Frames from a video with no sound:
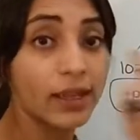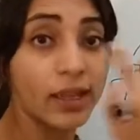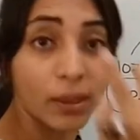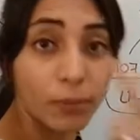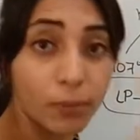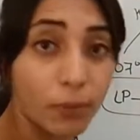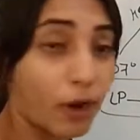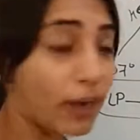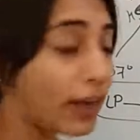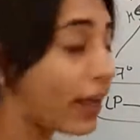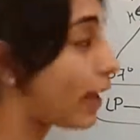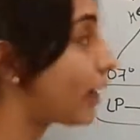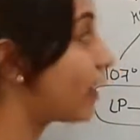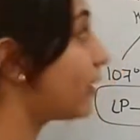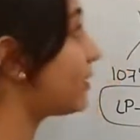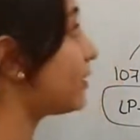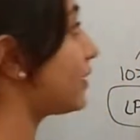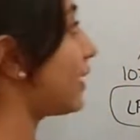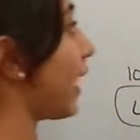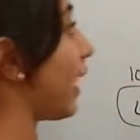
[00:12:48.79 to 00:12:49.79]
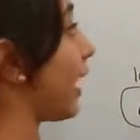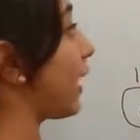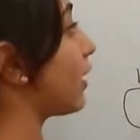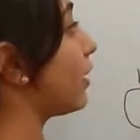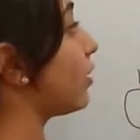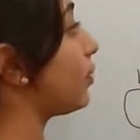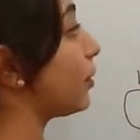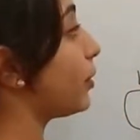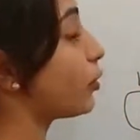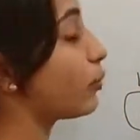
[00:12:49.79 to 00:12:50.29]
Bond angle is the angle
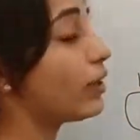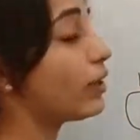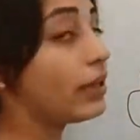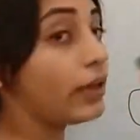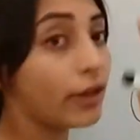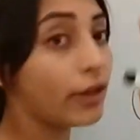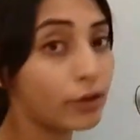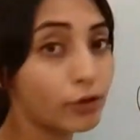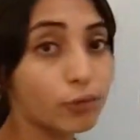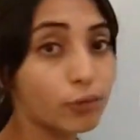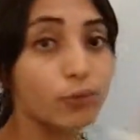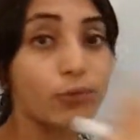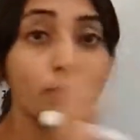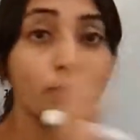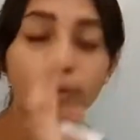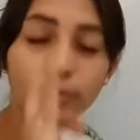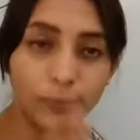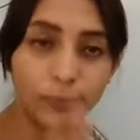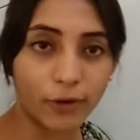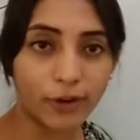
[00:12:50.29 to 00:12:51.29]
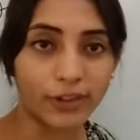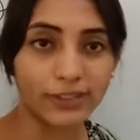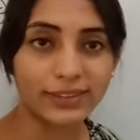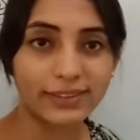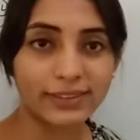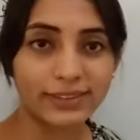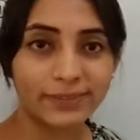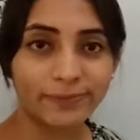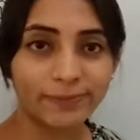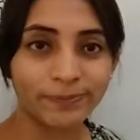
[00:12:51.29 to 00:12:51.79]
between two bonds.
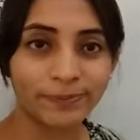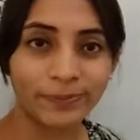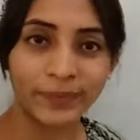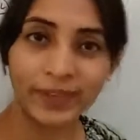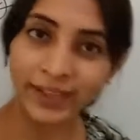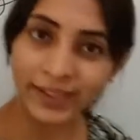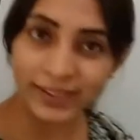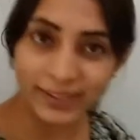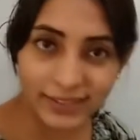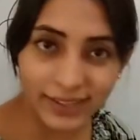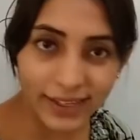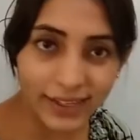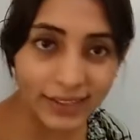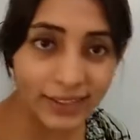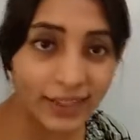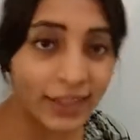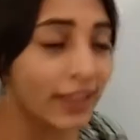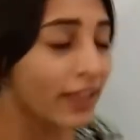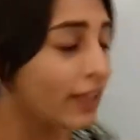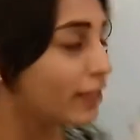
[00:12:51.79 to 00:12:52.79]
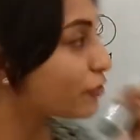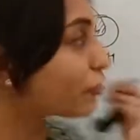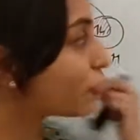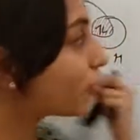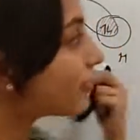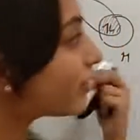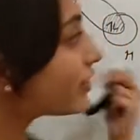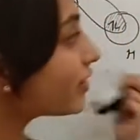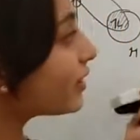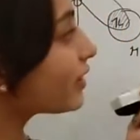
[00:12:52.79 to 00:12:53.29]
Done? So
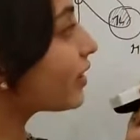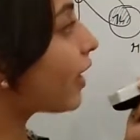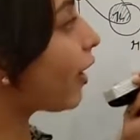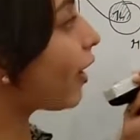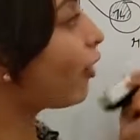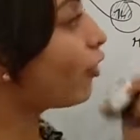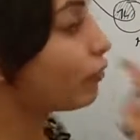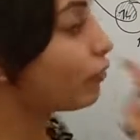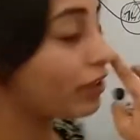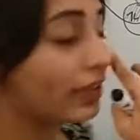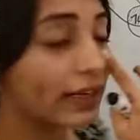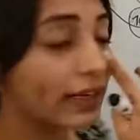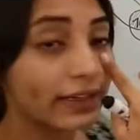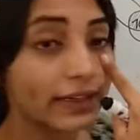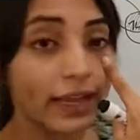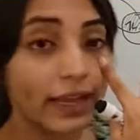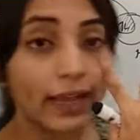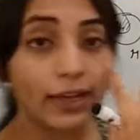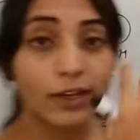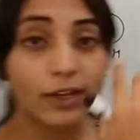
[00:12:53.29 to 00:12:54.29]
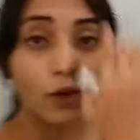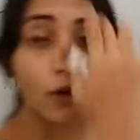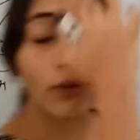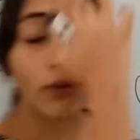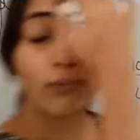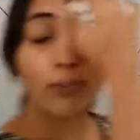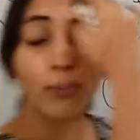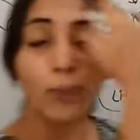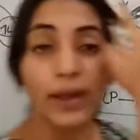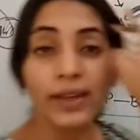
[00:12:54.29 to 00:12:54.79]
this is how we get an angle
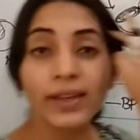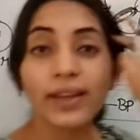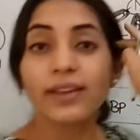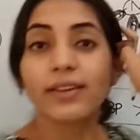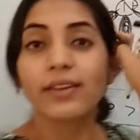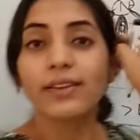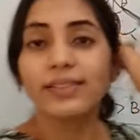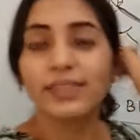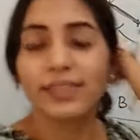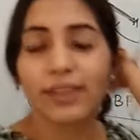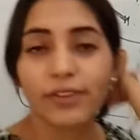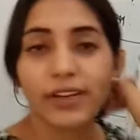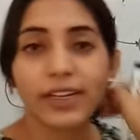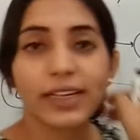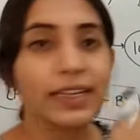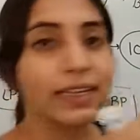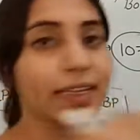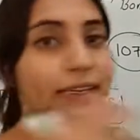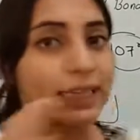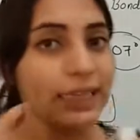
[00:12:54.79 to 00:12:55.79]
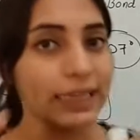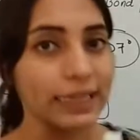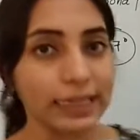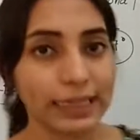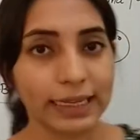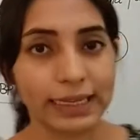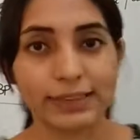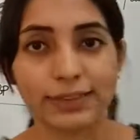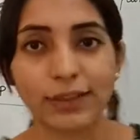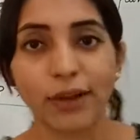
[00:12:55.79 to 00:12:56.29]
of 107 degree in
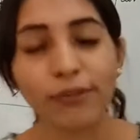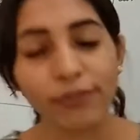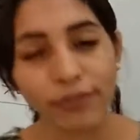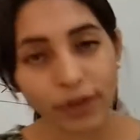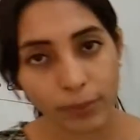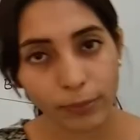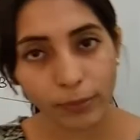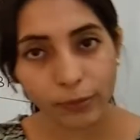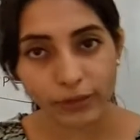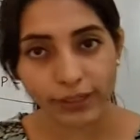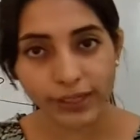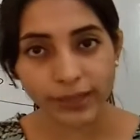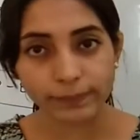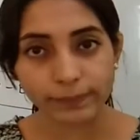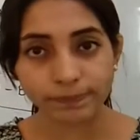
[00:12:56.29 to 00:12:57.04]
case of ammonia.